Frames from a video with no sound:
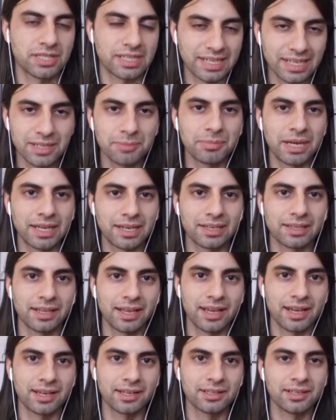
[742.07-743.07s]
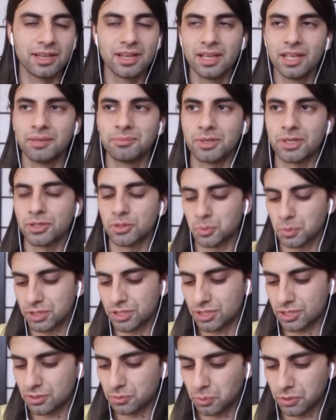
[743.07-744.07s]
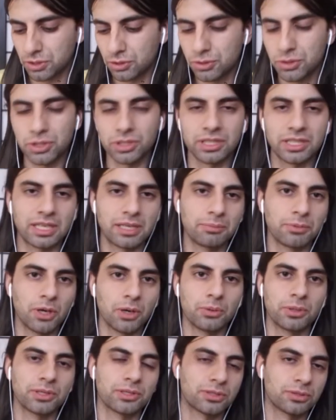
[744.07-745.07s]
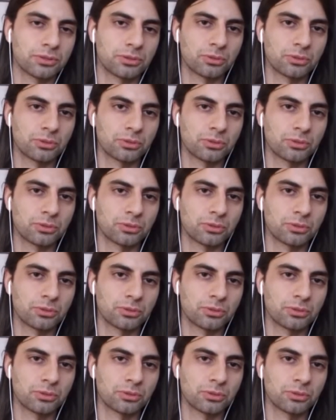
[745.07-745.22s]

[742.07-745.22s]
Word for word: a, a chest in my clan because we just we usually keep